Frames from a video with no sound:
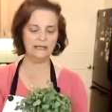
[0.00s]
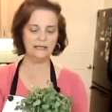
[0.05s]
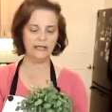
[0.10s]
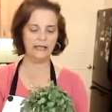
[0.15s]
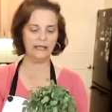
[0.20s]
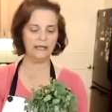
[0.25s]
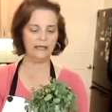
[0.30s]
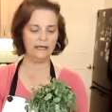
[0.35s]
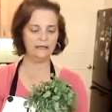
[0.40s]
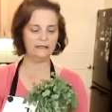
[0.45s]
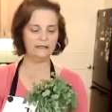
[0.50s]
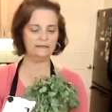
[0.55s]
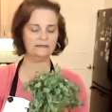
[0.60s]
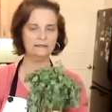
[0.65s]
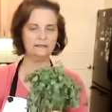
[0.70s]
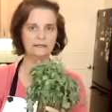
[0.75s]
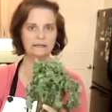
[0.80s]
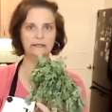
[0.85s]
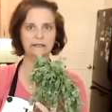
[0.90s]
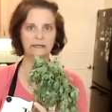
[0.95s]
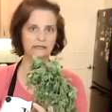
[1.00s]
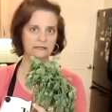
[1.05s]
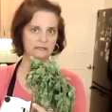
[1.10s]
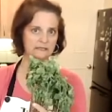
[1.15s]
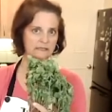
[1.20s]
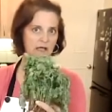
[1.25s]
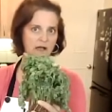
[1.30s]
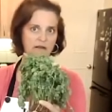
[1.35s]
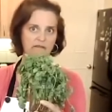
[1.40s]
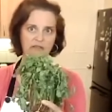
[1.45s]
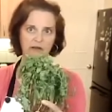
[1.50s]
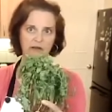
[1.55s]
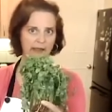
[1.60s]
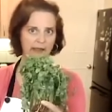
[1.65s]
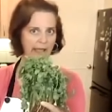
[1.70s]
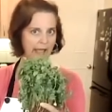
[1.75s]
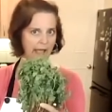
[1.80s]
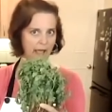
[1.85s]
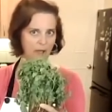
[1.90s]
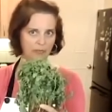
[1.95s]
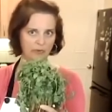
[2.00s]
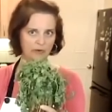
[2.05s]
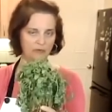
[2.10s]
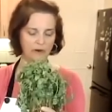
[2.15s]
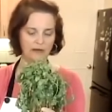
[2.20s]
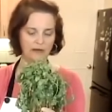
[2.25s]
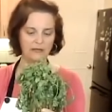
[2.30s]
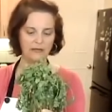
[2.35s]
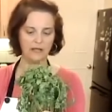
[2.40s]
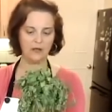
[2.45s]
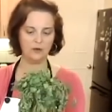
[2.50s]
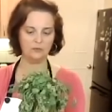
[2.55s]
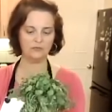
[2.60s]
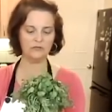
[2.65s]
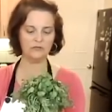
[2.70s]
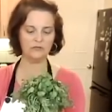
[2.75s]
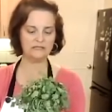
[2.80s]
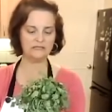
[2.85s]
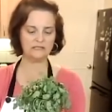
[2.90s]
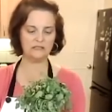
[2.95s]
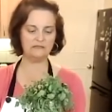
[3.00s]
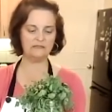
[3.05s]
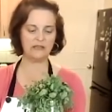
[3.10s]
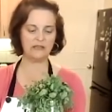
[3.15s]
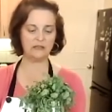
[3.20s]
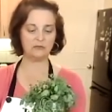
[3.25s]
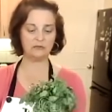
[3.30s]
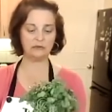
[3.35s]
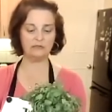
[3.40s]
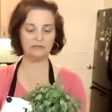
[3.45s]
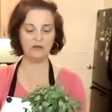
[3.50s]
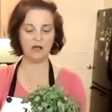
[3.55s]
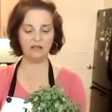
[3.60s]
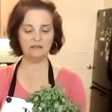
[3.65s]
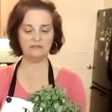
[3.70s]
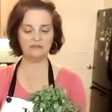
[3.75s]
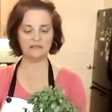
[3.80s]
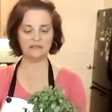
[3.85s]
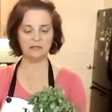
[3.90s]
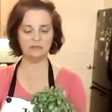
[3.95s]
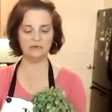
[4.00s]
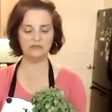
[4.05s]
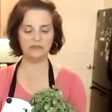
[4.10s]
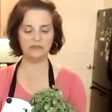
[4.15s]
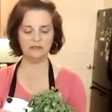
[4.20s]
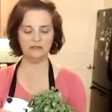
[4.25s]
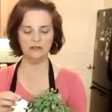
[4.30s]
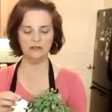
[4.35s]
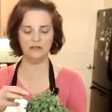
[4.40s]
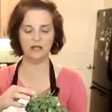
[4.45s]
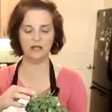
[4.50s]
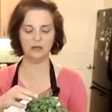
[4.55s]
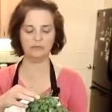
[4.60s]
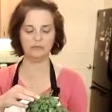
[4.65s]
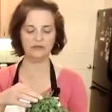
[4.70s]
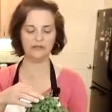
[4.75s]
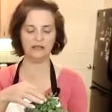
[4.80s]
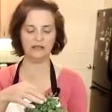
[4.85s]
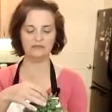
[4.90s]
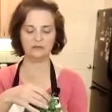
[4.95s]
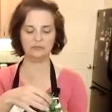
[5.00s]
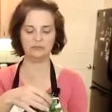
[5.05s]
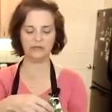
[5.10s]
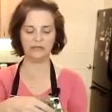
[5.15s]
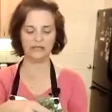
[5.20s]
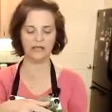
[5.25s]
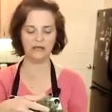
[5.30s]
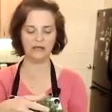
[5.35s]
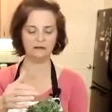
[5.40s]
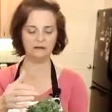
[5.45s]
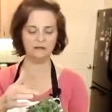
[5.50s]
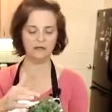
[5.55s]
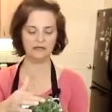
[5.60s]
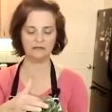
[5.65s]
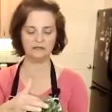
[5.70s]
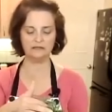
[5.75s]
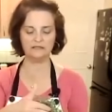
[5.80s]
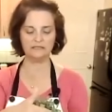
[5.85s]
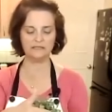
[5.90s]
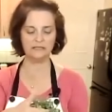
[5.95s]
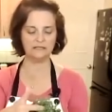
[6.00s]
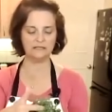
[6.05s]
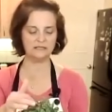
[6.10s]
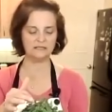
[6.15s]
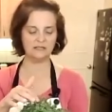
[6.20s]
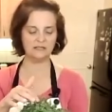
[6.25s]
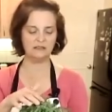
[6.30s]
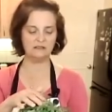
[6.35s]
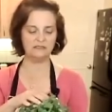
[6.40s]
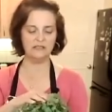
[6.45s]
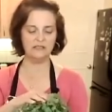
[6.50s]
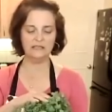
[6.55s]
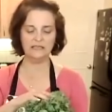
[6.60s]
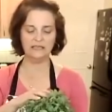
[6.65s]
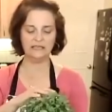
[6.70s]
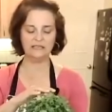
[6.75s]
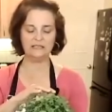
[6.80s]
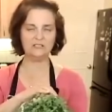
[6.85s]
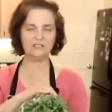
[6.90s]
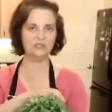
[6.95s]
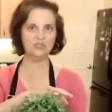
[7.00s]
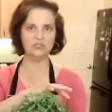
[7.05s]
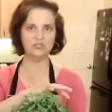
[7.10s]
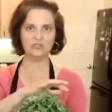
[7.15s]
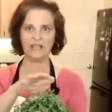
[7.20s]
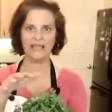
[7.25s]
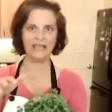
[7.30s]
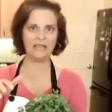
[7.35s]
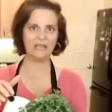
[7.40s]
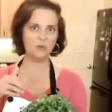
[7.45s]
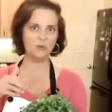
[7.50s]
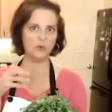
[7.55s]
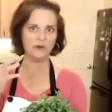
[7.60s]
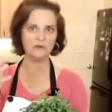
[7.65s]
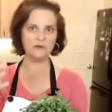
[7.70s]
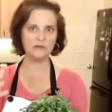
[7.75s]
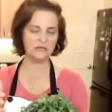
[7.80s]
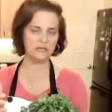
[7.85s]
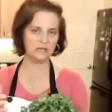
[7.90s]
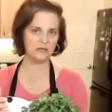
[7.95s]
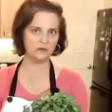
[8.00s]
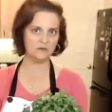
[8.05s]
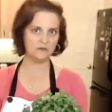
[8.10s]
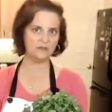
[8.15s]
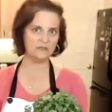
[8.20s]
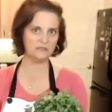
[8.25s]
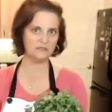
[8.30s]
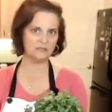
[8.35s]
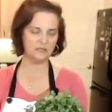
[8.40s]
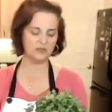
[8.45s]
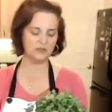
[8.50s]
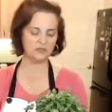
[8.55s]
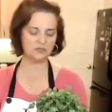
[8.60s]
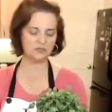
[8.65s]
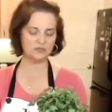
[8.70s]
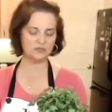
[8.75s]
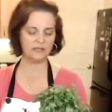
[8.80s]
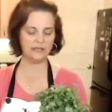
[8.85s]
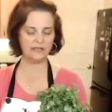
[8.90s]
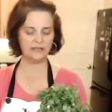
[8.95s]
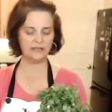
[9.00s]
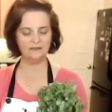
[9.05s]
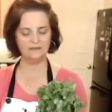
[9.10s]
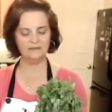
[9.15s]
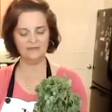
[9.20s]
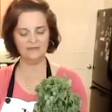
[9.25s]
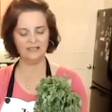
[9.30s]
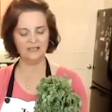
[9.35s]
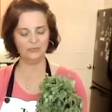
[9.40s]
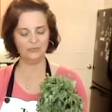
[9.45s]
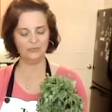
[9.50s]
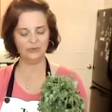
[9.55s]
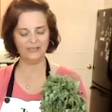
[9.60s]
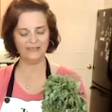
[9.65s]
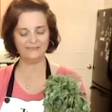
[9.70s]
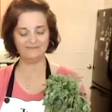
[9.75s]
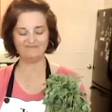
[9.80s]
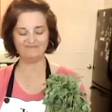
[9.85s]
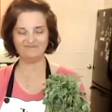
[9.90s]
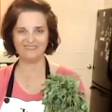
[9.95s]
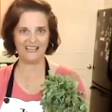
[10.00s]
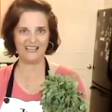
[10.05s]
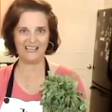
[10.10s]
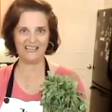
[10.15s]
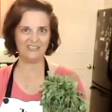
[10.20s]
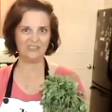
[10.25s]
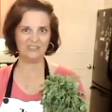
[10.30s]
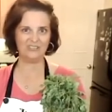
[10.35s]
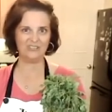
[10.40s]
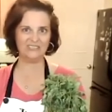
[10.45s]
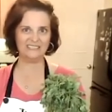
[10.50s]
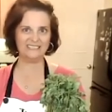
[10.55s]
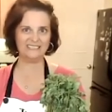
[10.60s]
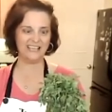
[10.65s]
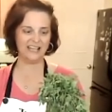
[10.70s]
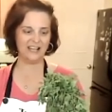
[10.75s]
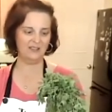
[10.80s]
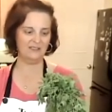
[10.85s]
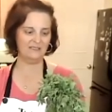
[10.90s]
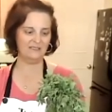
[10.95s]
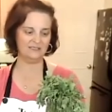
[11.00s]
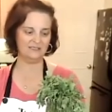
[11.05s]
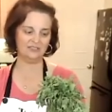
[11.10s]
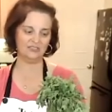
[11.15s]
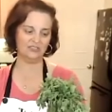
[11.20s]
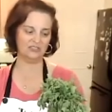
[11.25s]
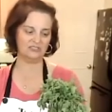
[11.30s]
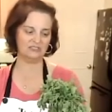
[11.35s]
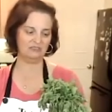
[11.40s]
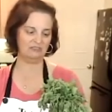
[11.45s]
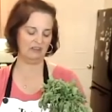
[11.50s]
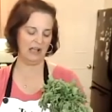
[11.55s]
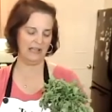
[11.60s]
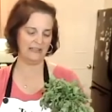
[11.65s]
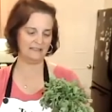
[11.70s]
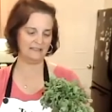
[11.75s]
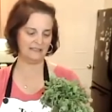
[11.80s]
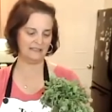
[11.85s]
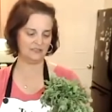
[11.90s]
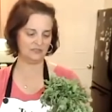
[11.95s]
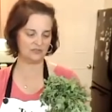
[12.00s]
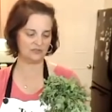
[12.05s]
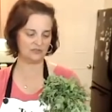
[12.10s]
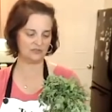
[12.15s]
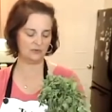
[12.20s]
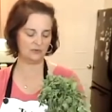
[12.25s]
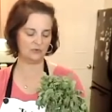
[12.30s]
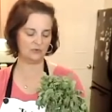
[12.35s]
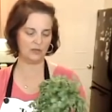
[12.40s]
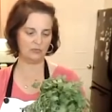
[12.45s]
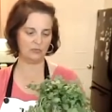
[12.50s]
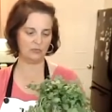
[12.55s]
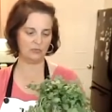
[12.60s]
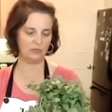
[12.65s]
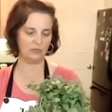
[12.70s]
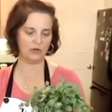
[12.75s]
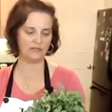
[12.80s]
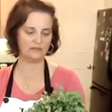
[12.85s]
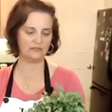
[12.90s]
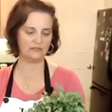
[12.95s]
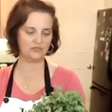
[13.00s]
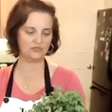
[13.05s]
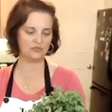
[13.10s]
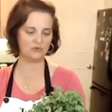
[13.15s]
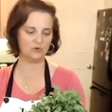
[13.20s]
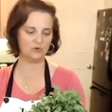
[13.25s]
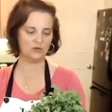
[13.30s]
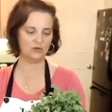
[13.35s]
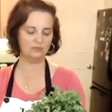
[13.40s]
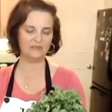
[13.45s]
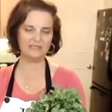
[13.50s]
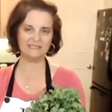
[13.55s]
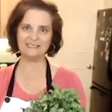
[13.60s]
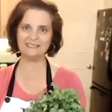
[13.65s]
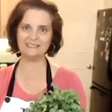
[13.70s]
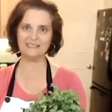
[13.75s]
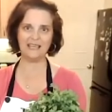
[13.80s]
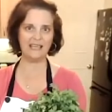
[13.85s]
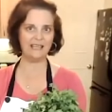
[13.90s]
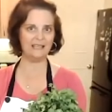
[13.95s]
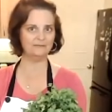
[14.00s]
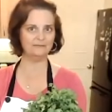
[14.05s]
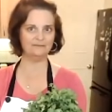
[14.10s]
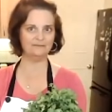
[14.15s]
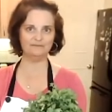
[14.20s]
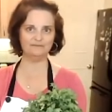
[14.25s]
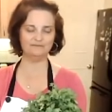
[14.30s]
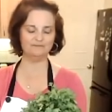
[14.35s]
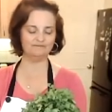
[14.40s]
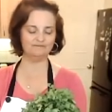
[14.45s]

and it's not very happy right now. I'm going to see if I can revive some of it. I'm going to have to pick out a lot of the dead stuff. It didn't look anywhere near this yesterday, but I couldn't tell. It looked fine yesterday when I bought it at the store, but today,